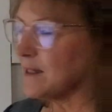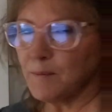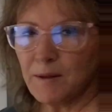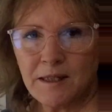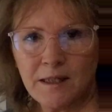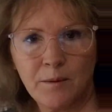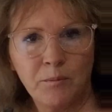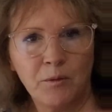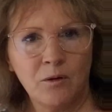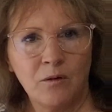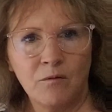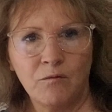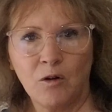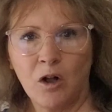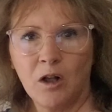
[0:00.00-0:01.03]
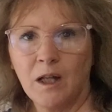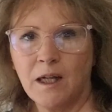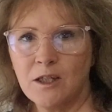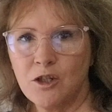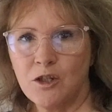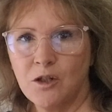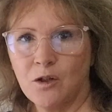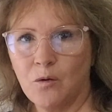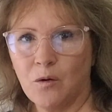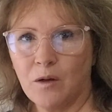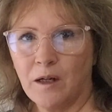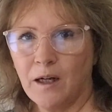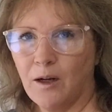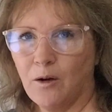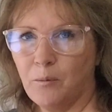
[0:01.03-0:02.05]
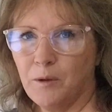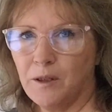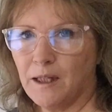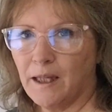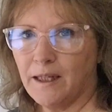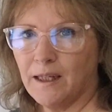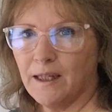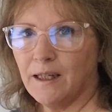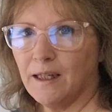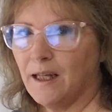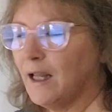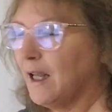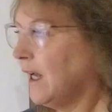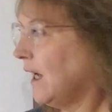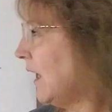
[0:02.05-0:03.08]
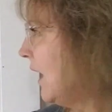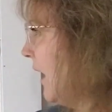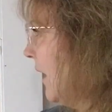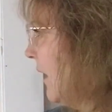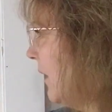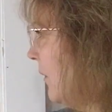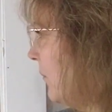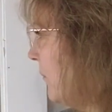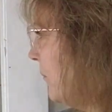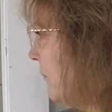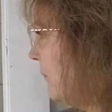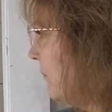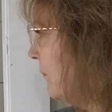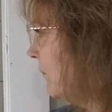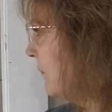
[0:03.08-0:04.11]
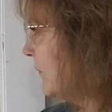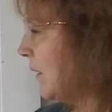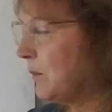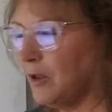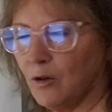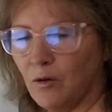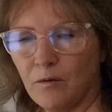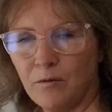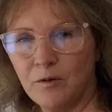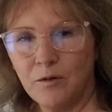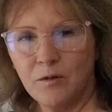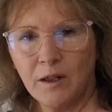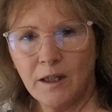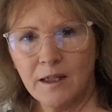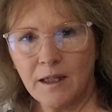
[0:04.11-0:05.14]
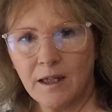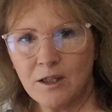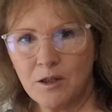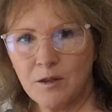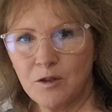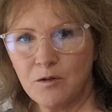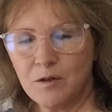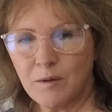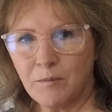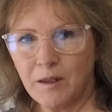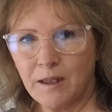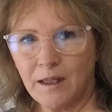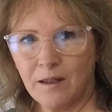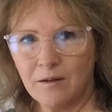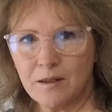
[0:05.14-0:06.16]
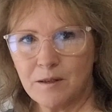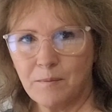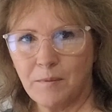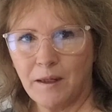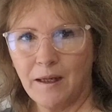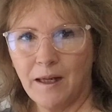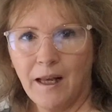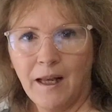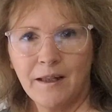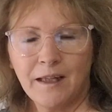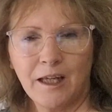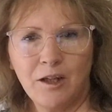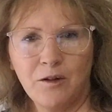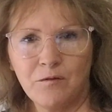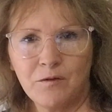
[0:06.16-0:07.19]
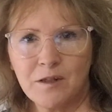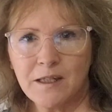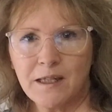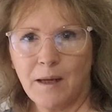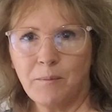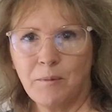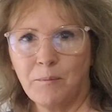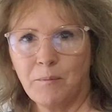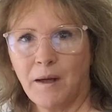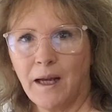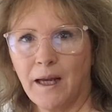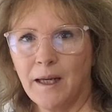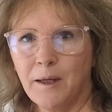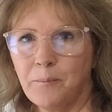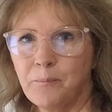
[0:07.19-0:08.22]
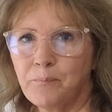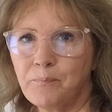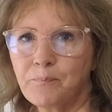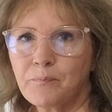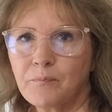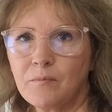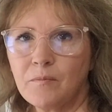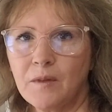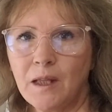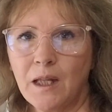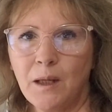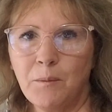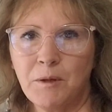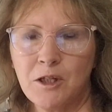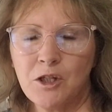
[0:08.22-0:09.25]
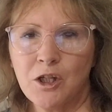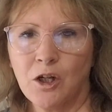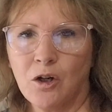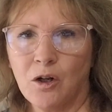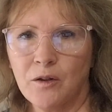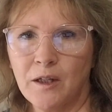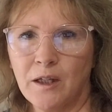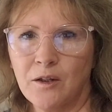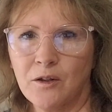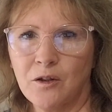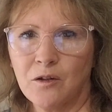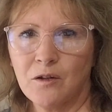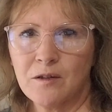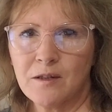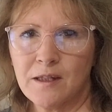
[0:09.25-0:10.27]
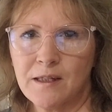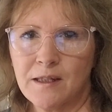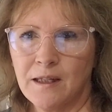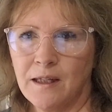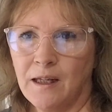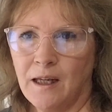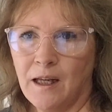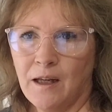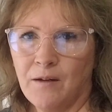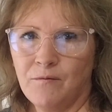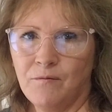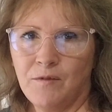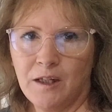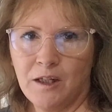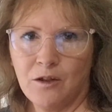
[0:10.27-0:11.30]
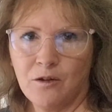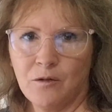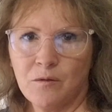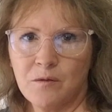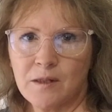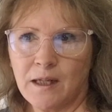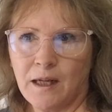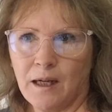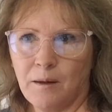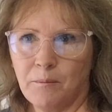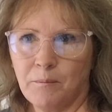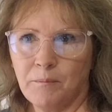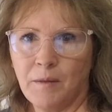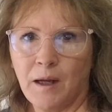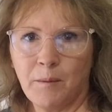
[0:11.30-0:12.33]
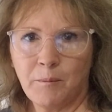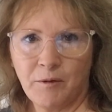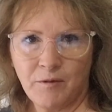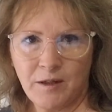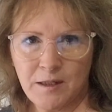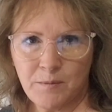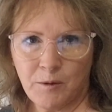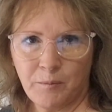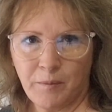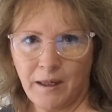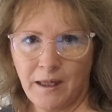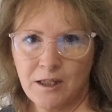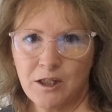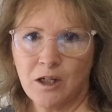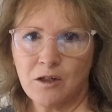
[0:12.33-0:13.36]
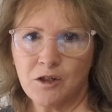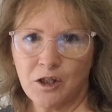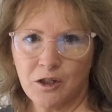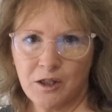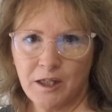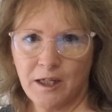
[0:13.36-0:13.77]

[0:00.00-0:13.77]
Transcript: my simple fall hutch decor. I hope you like it. Let me know if you think I should do something else. But thank you for stopping by. I'm going to share all the other girls' videos on my Facebook page. I'll share